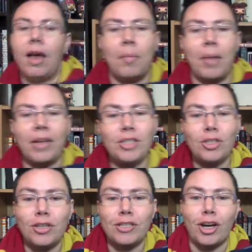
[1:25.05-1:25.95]
My
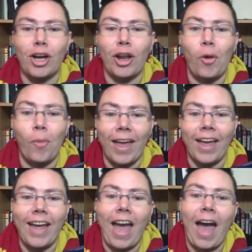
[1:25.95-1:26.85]
students are going to
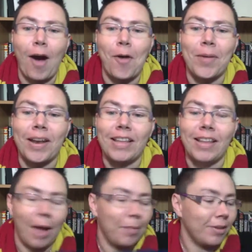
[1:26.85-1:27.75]
wig out when I,
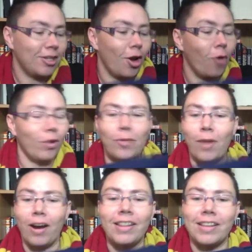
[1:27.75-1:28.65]
I'm totally
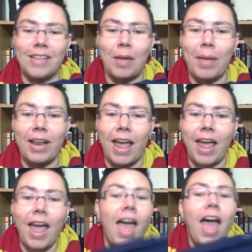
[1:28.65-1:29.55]
wearing this on Monday
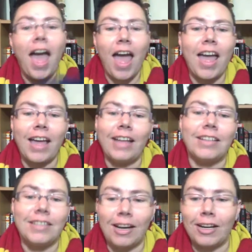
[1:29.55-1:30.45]

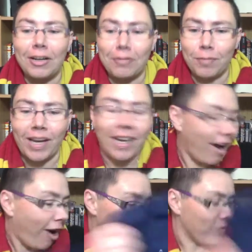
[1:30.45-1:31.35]
and they're gonna freak.
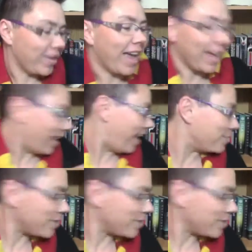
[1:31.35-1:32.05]
Oh, yay! I'm